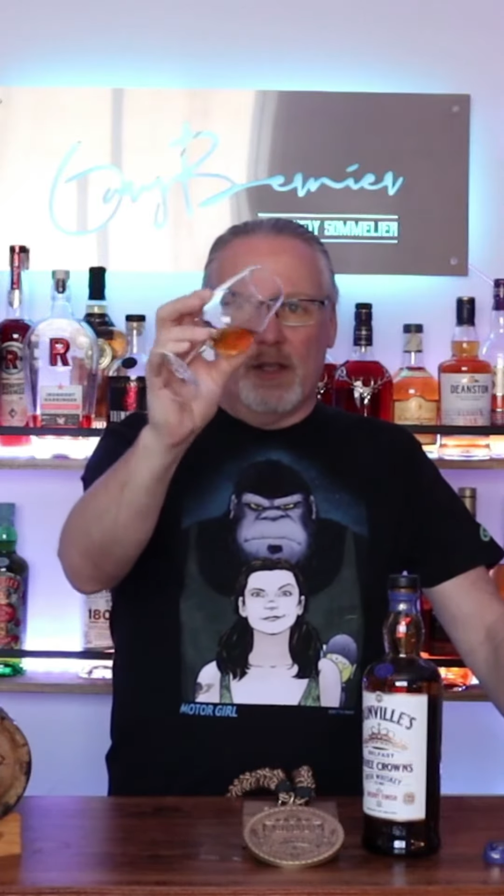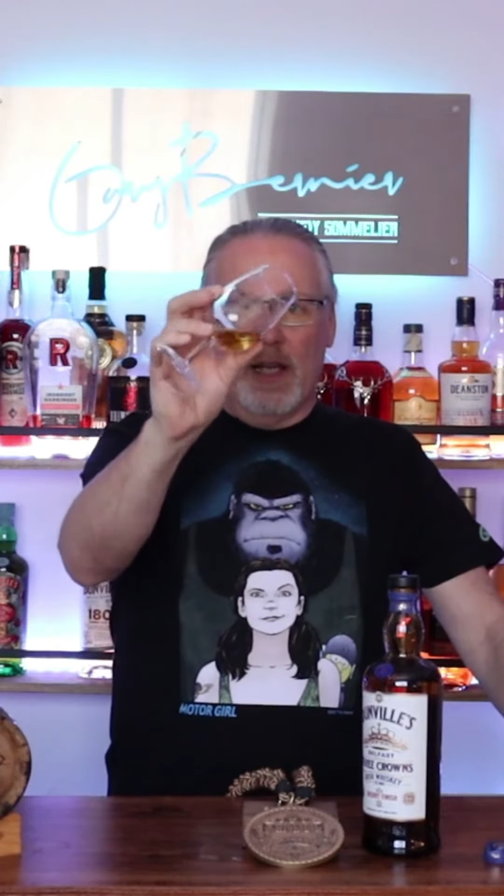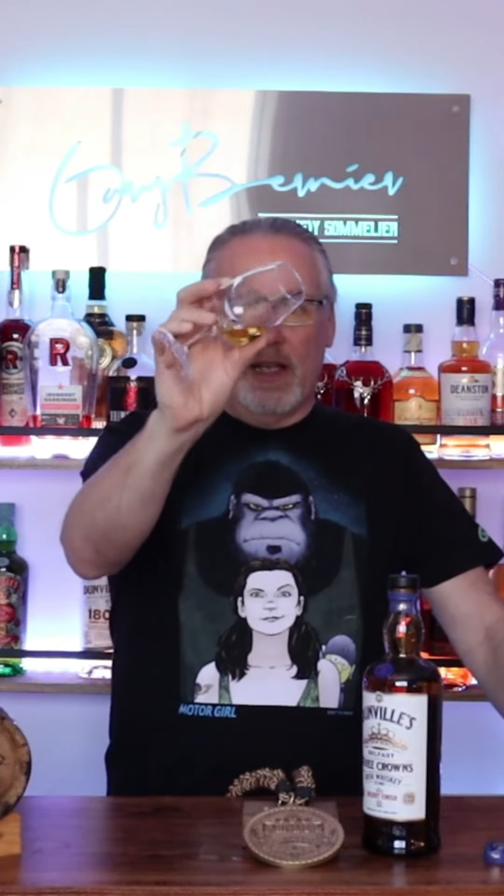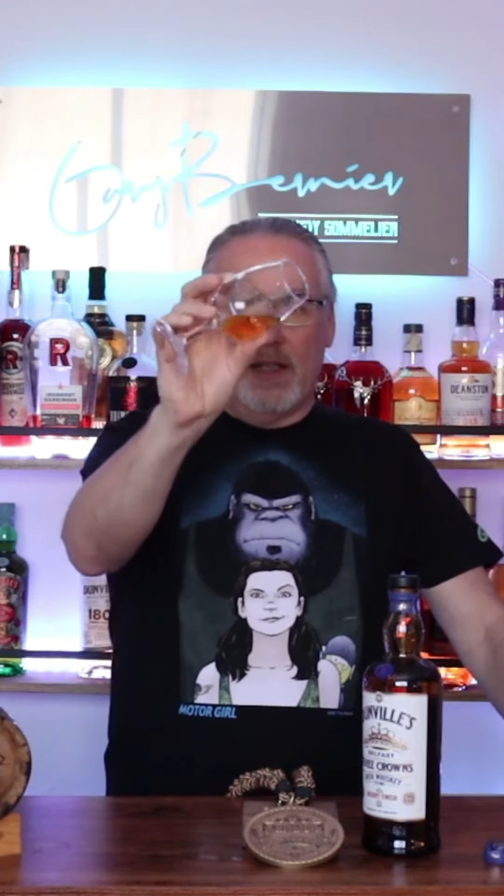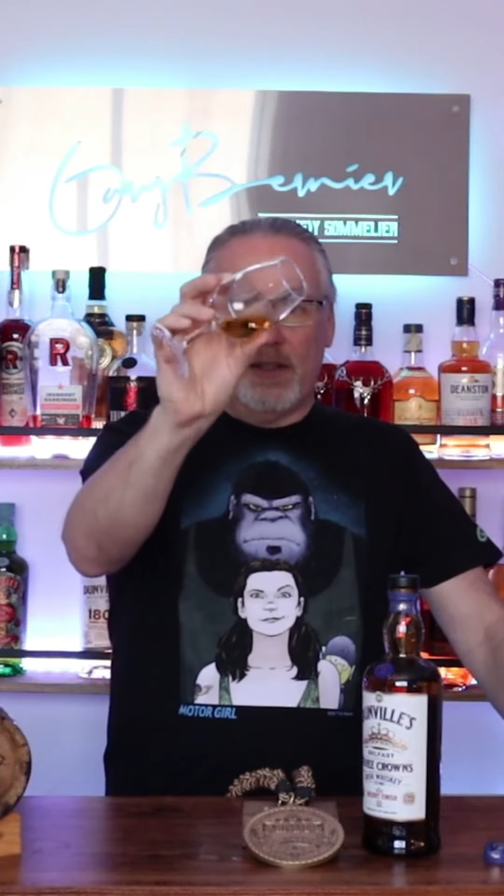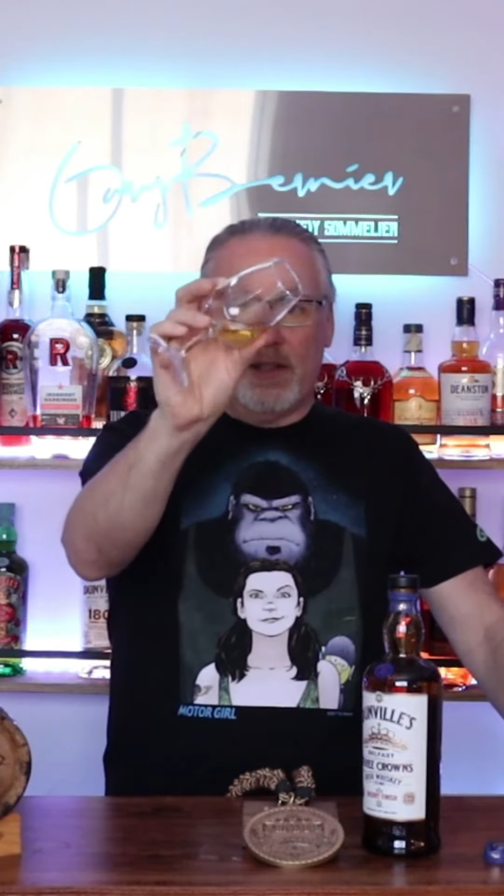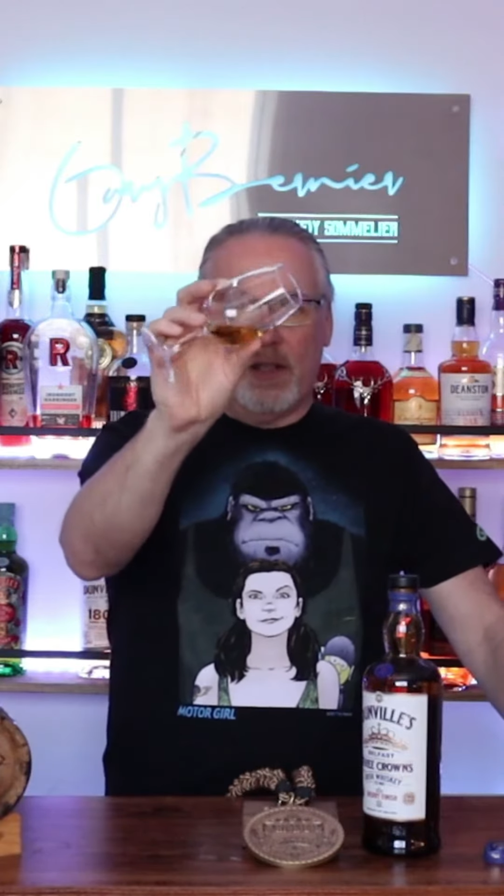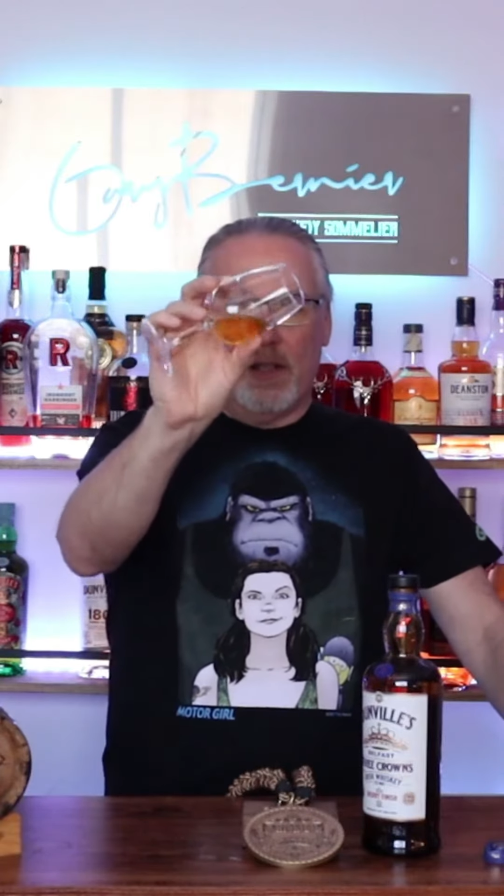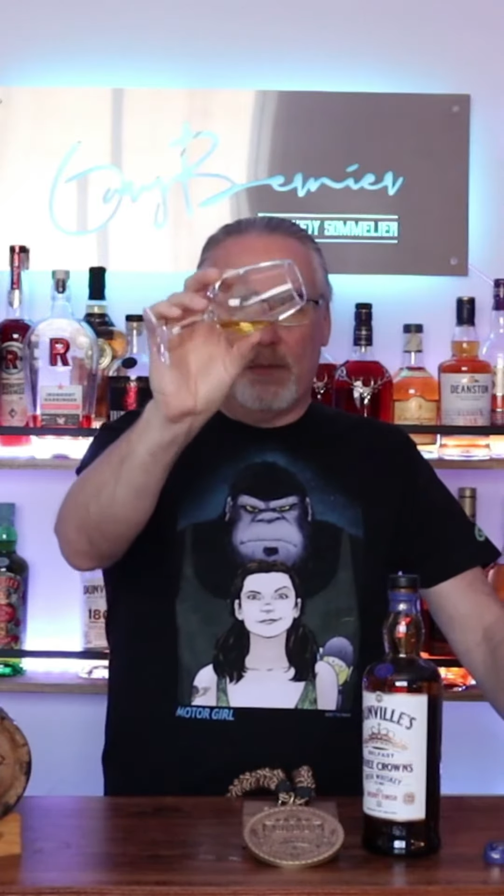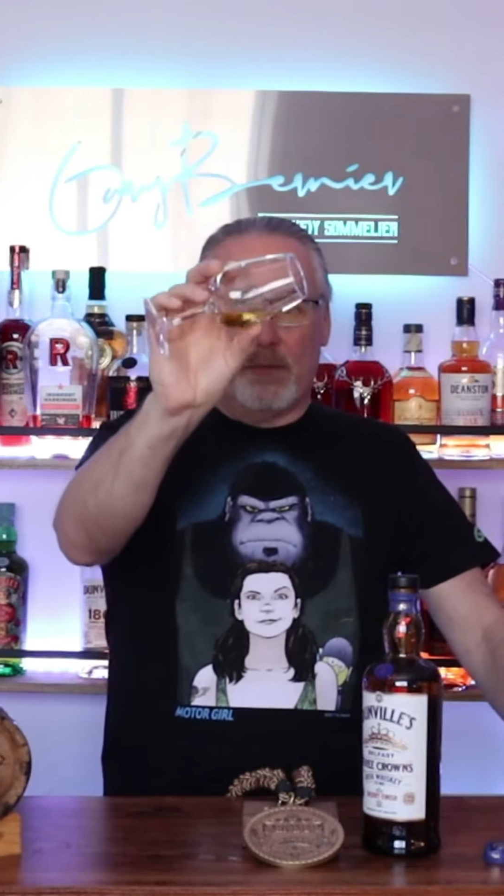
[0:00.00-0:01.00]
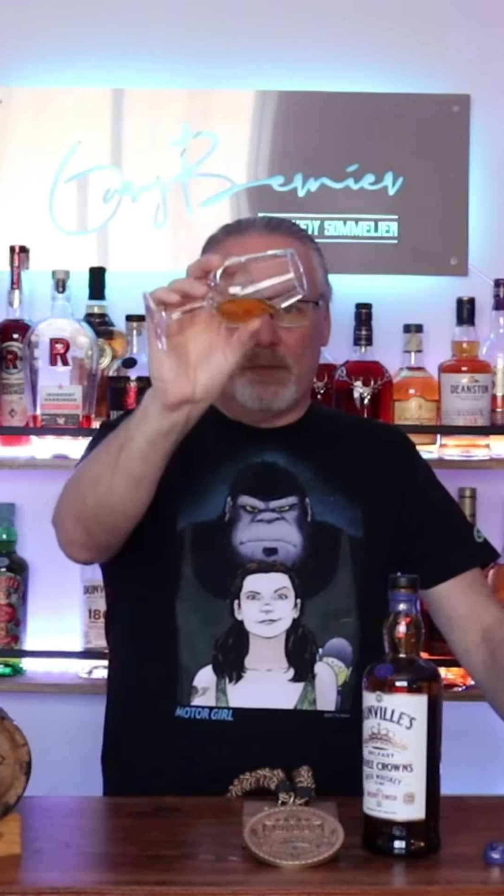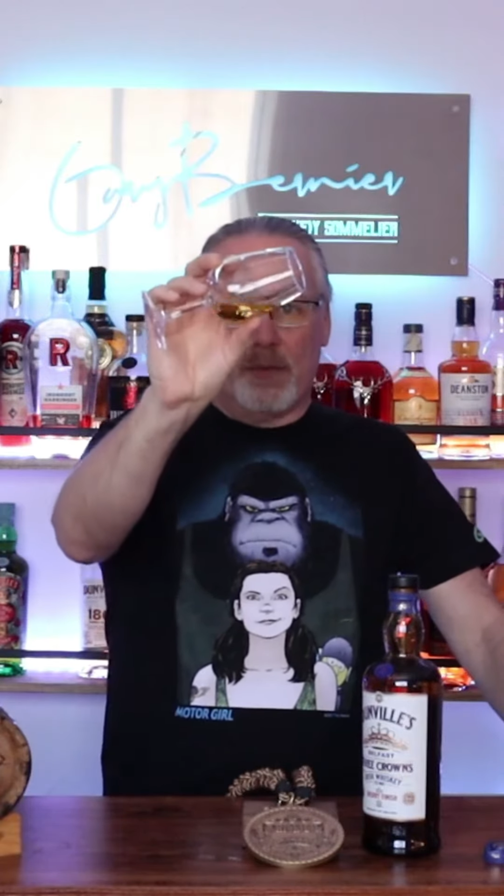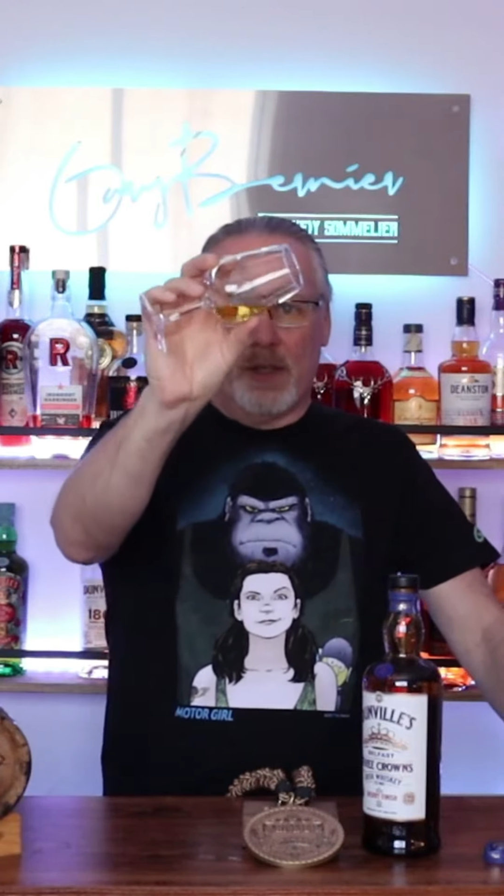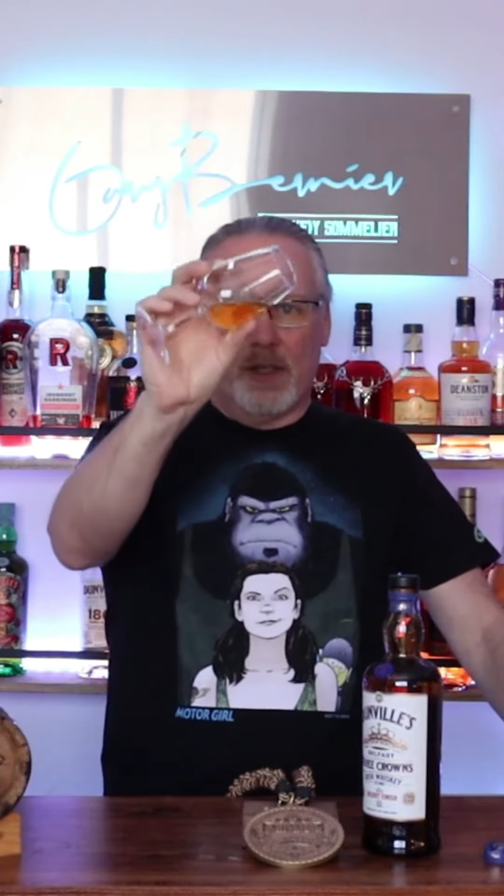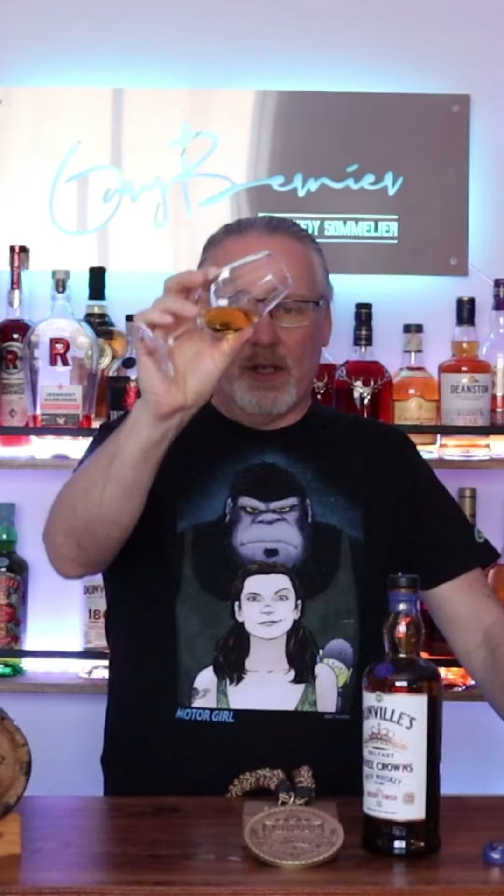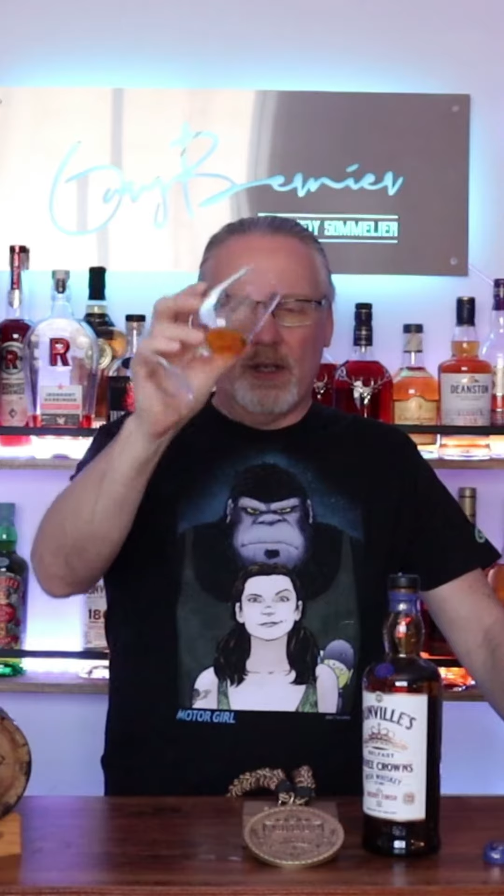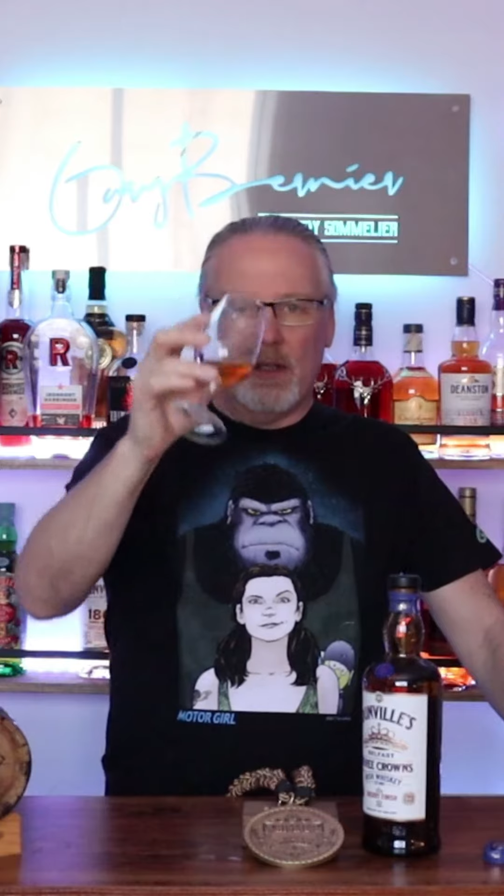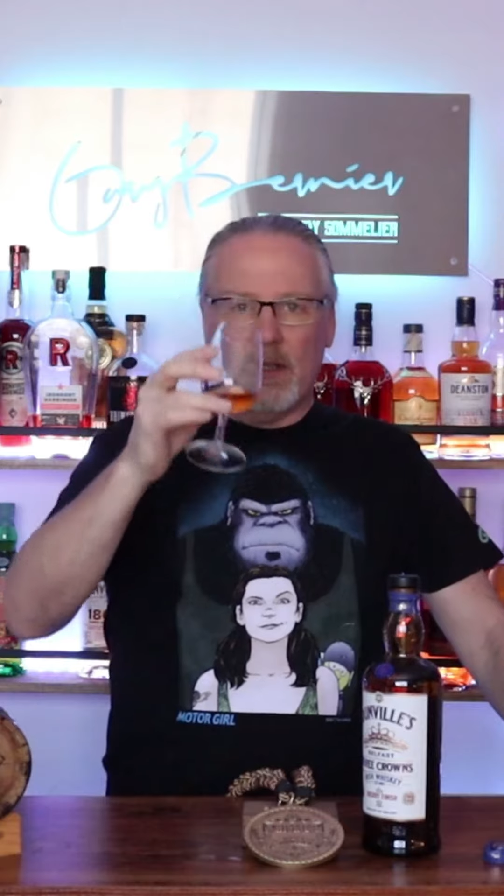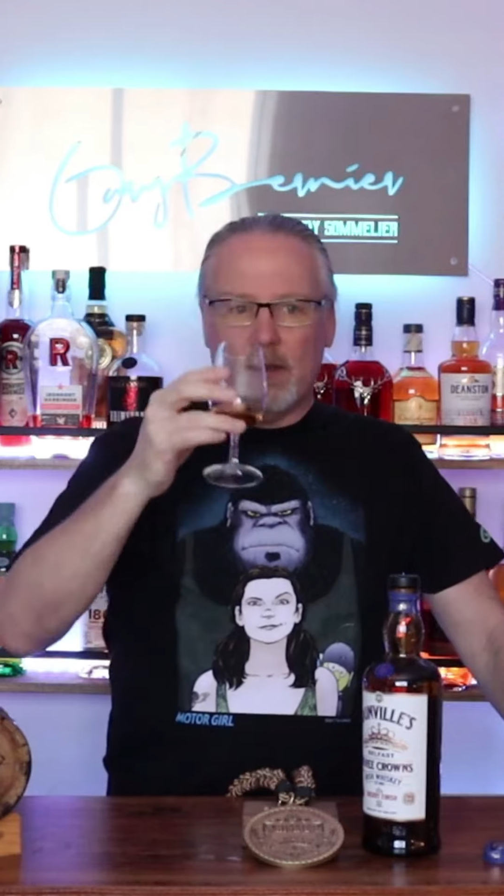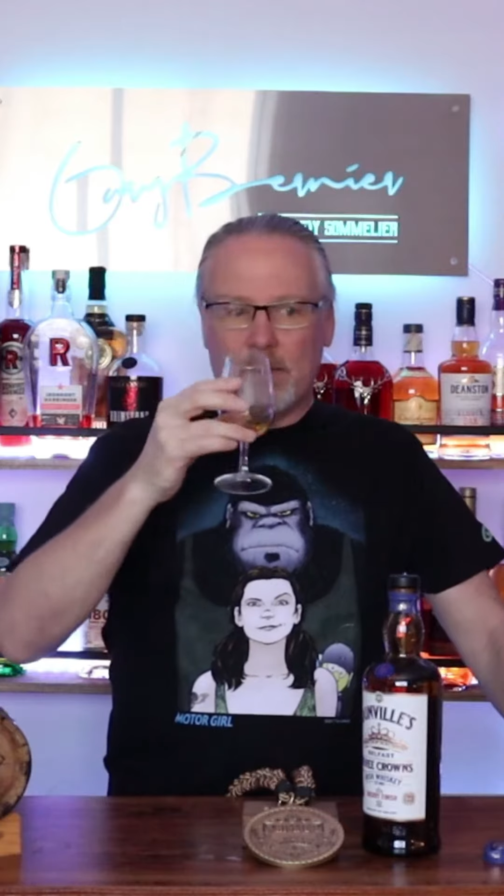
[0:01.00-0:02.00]
legs, pretty
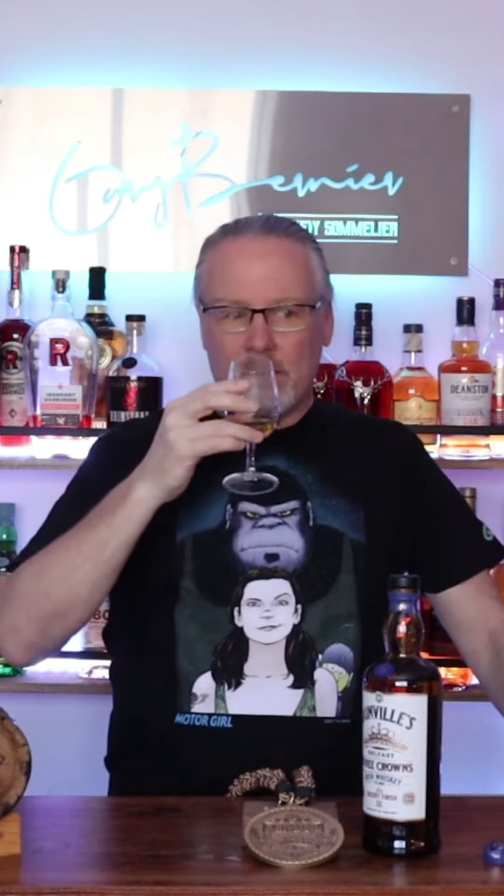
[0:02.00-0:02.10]
color.